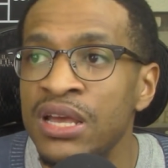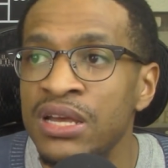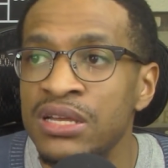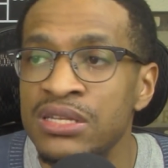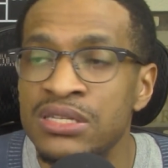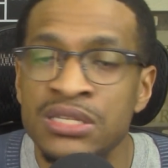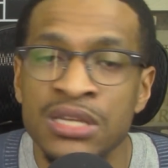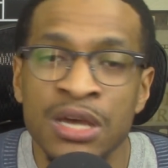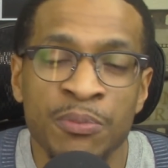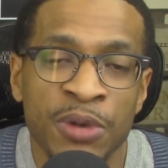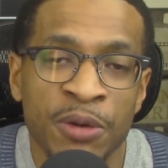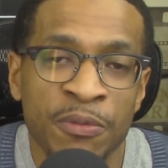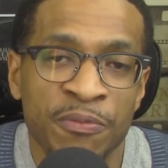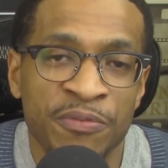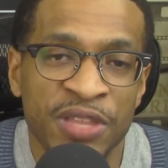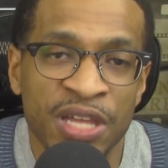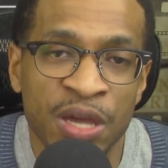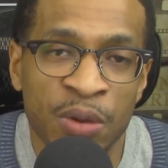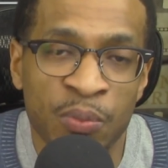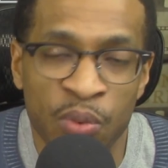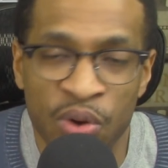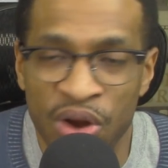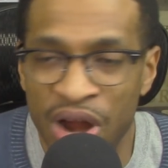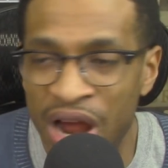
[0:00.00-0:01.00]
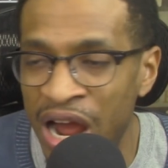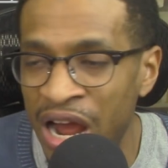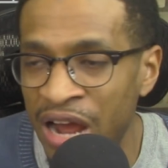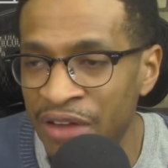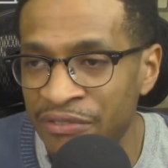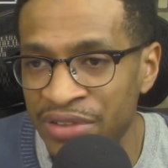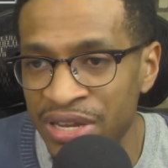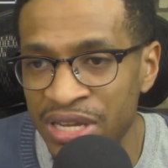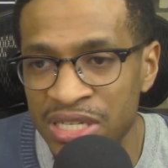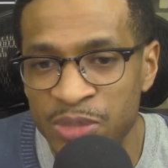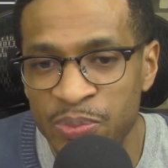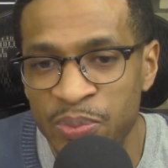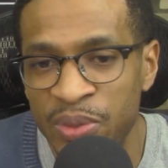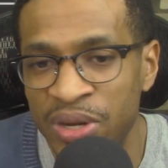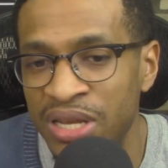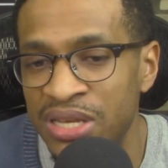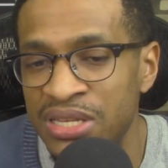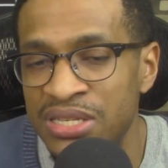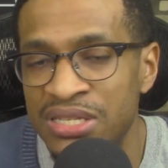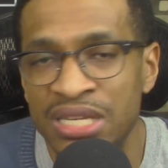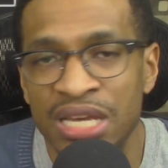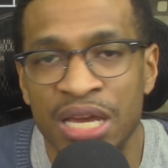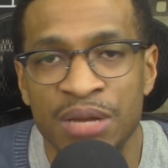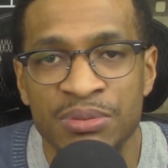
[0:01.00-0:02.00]
Some of them were obvious, but at
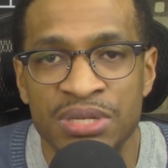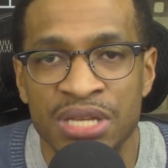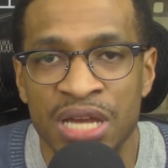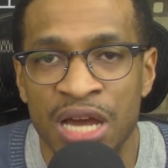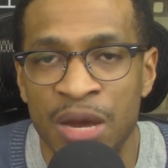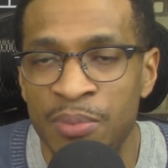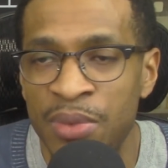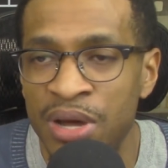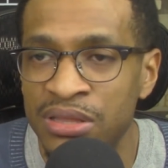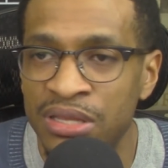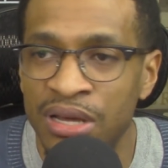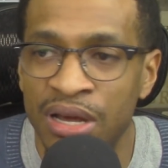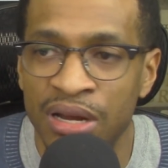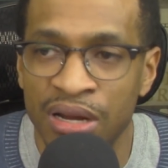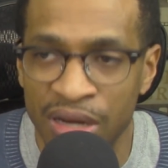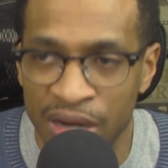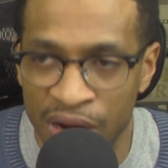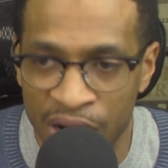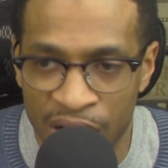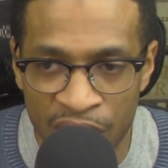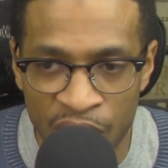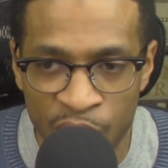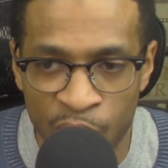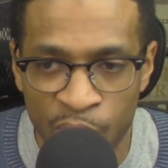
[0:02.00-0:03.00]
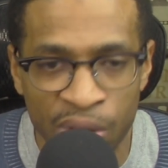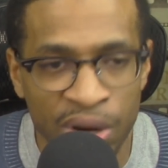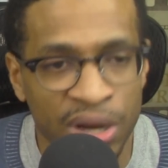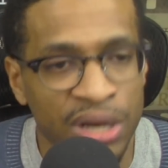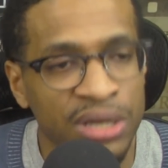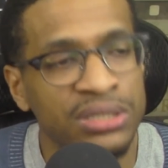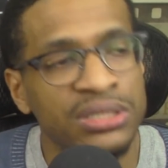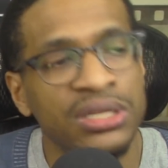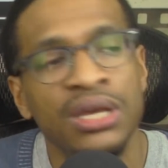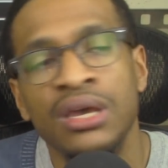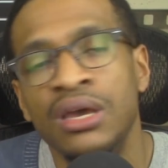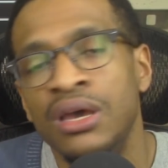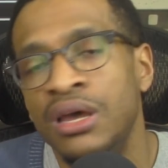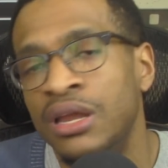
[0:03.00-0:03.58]
the same time, I thought it all worked.